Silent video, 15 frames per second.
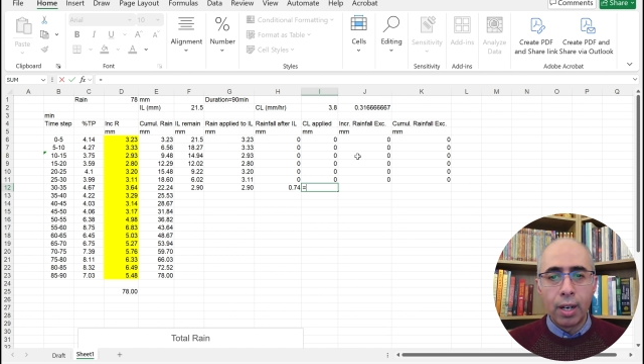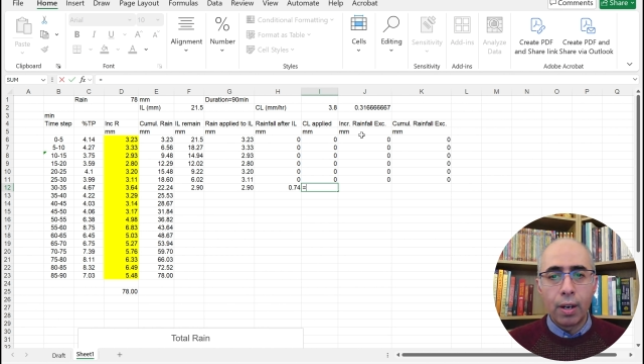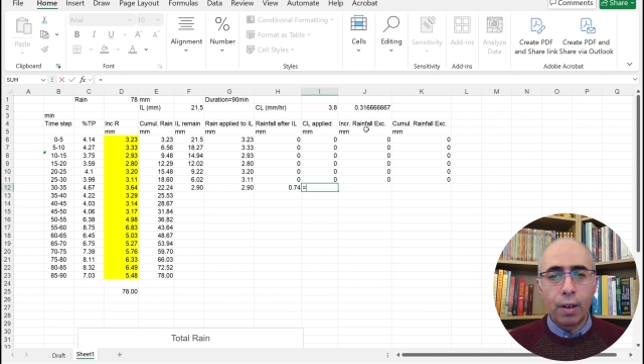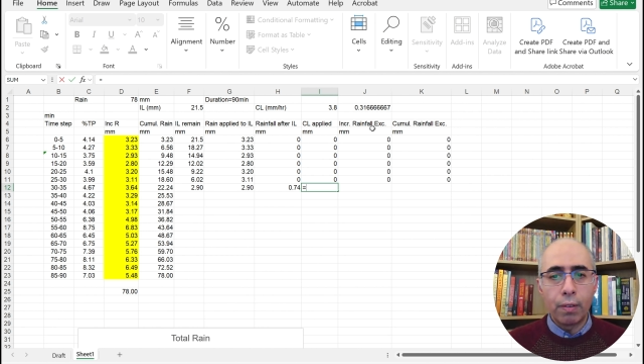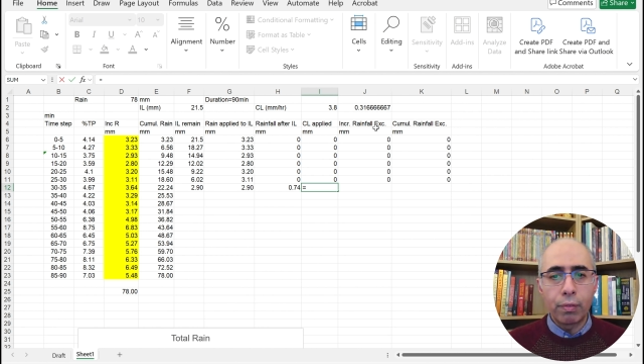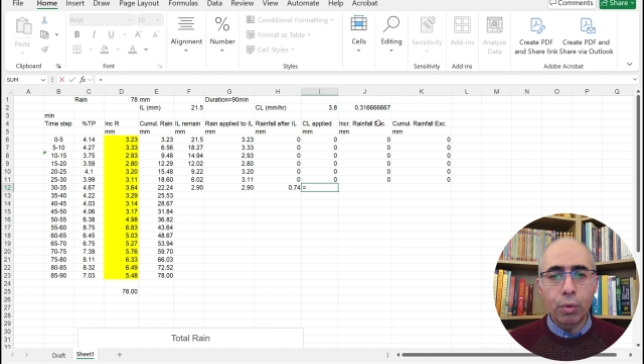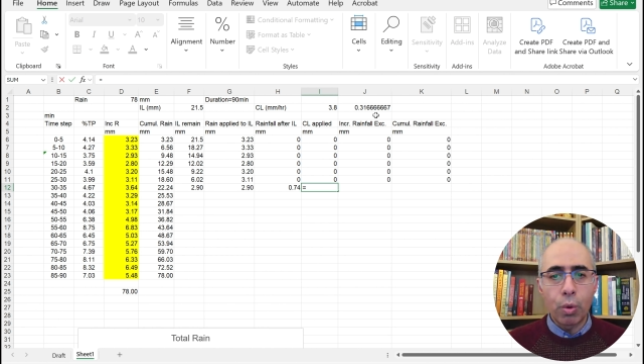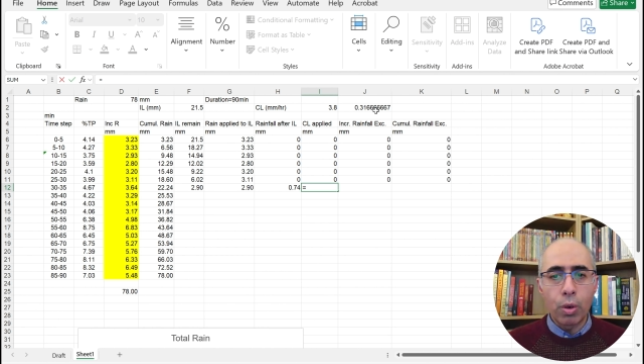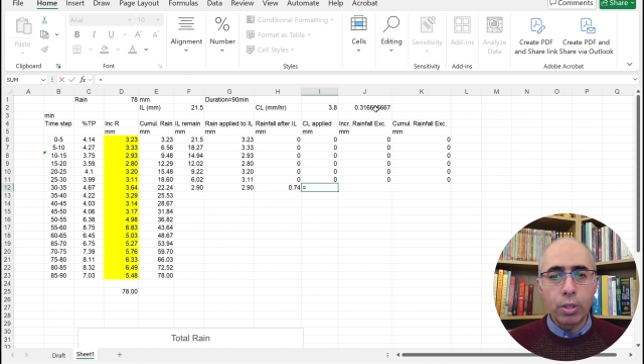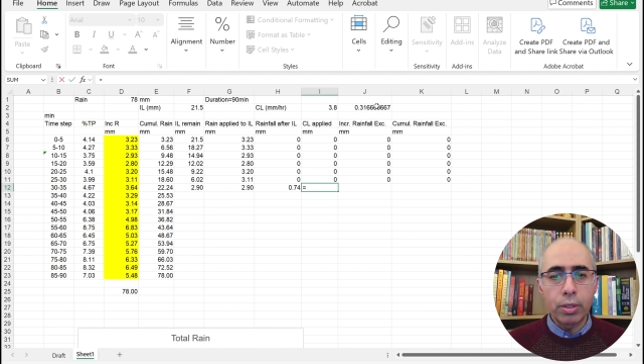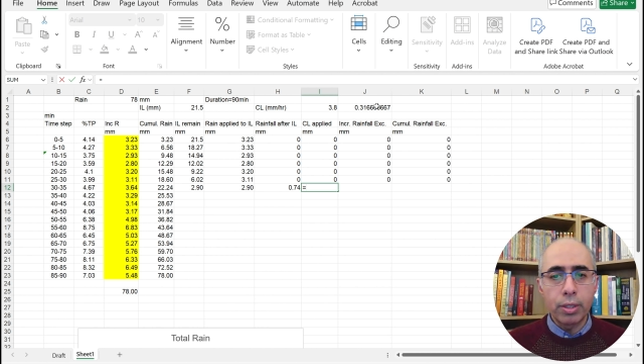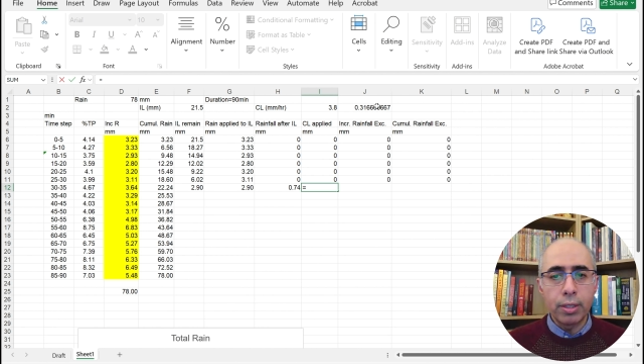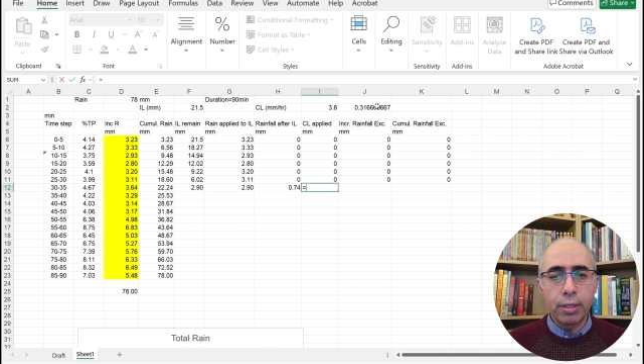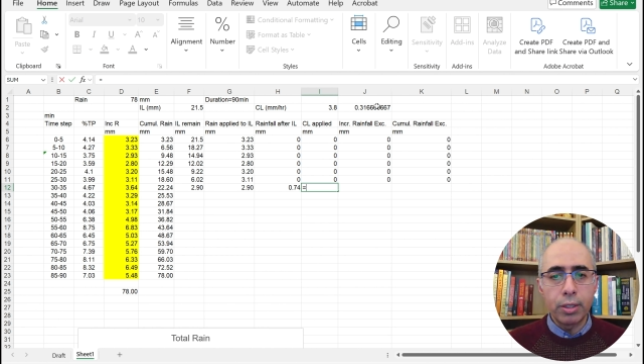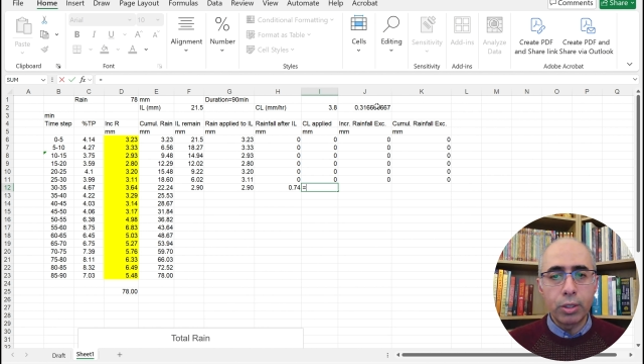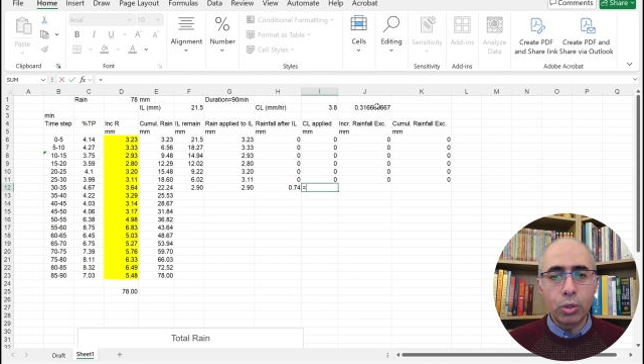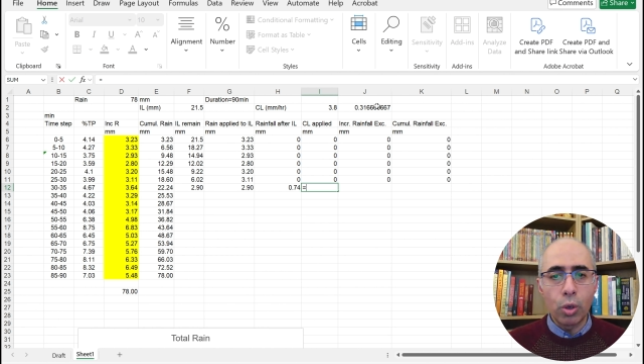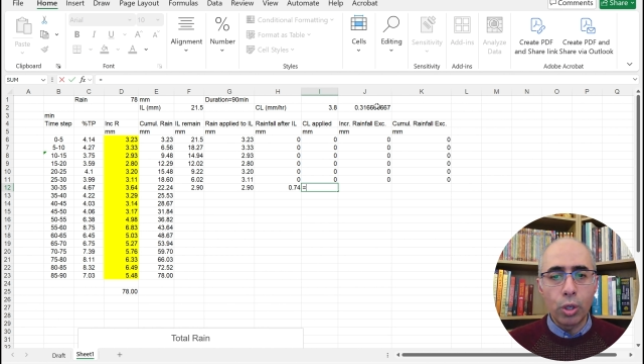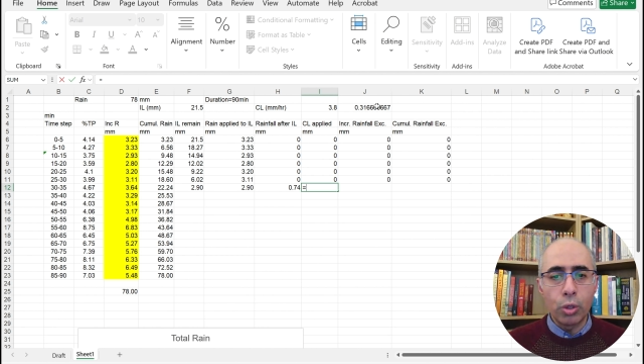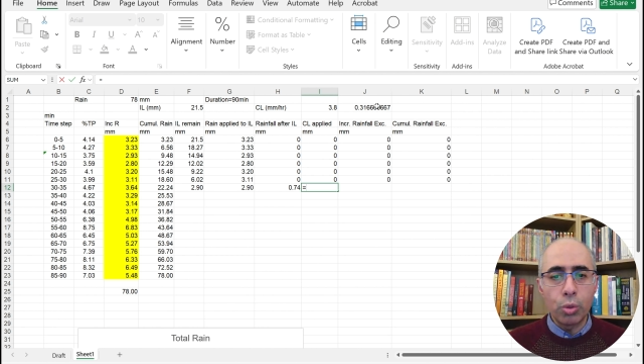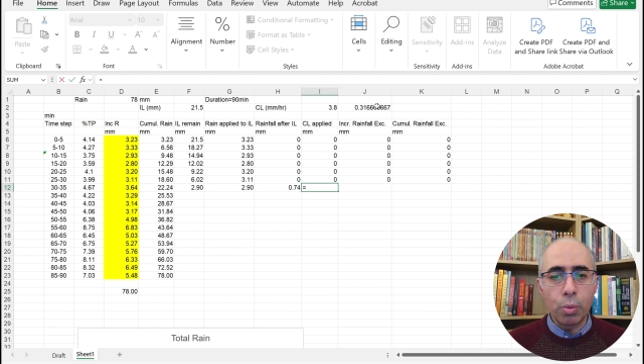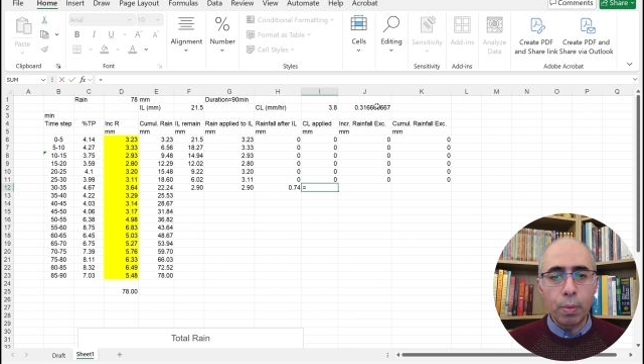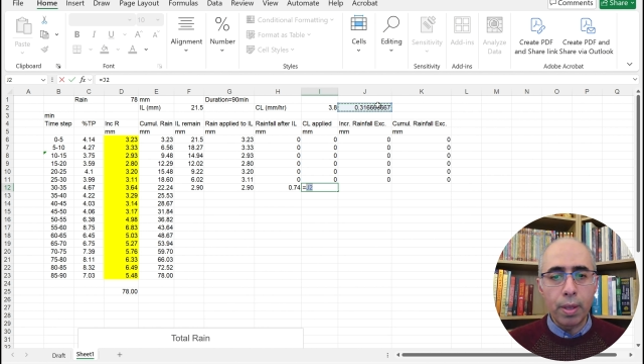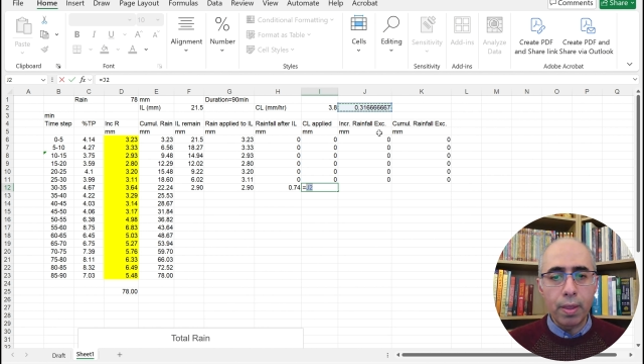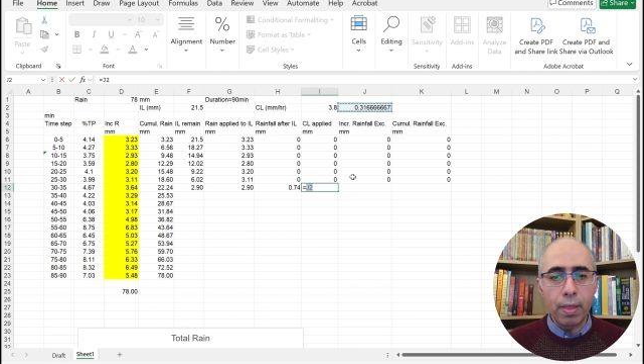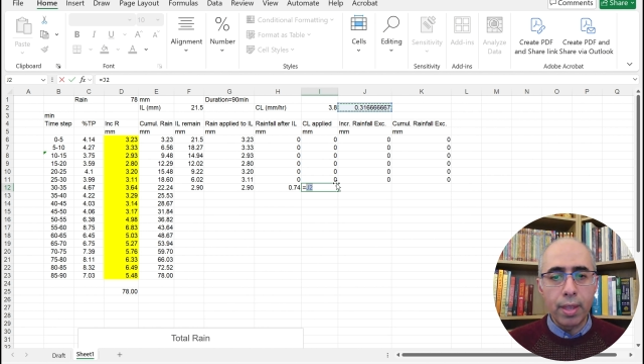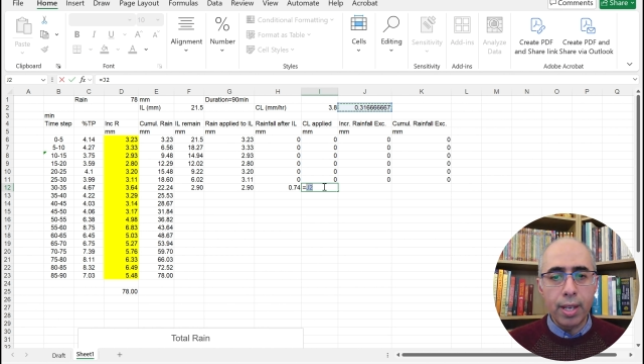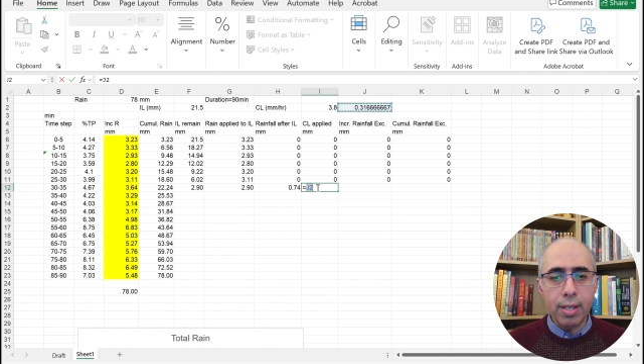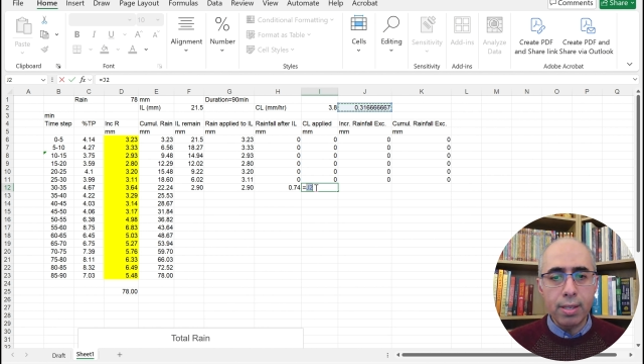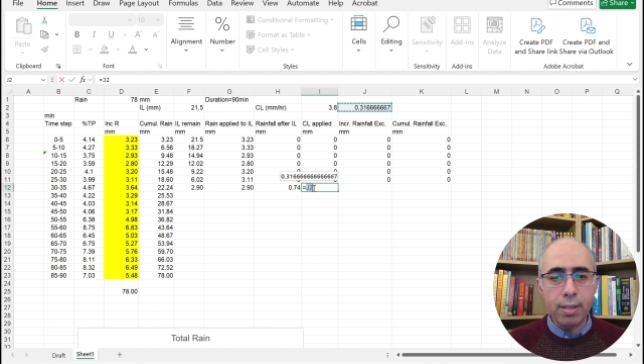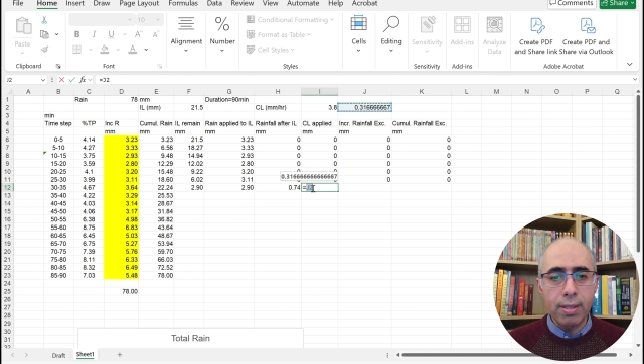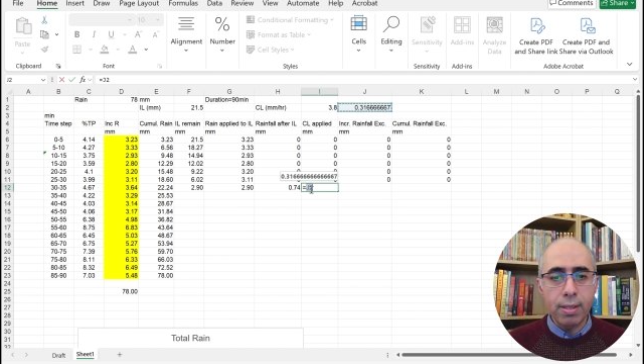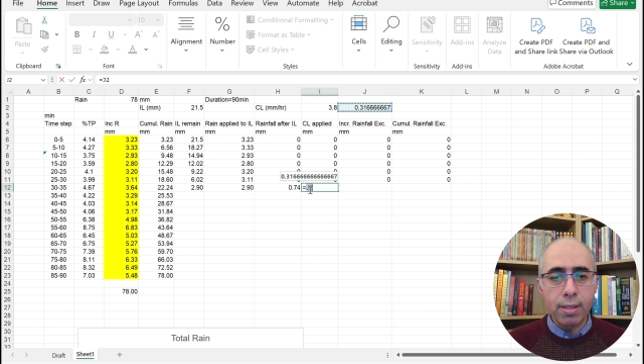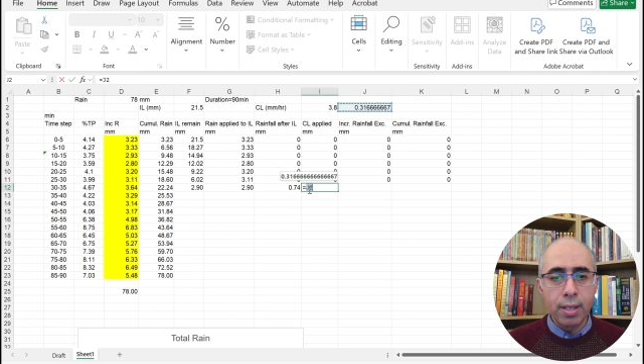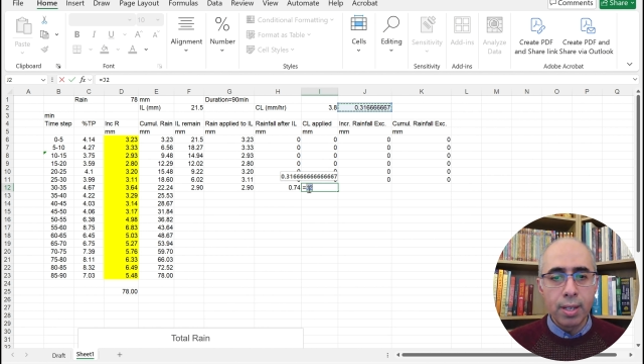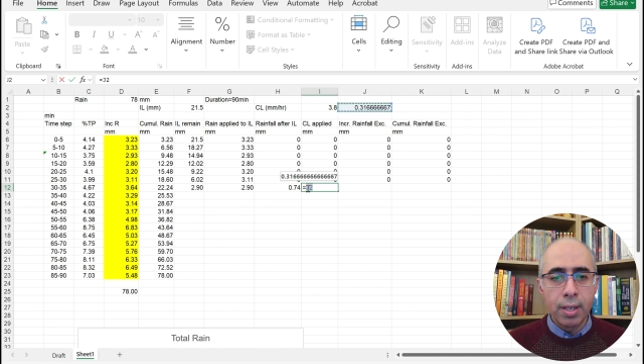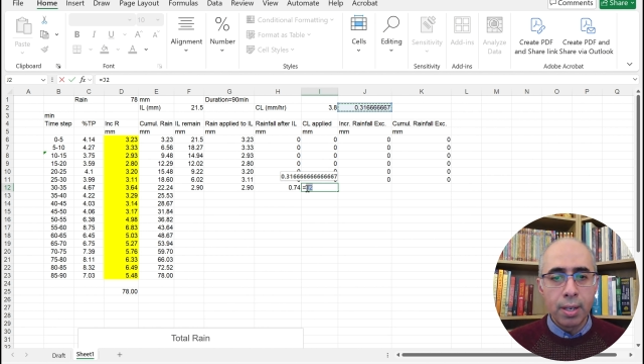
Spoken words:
Of course, this is going to be this,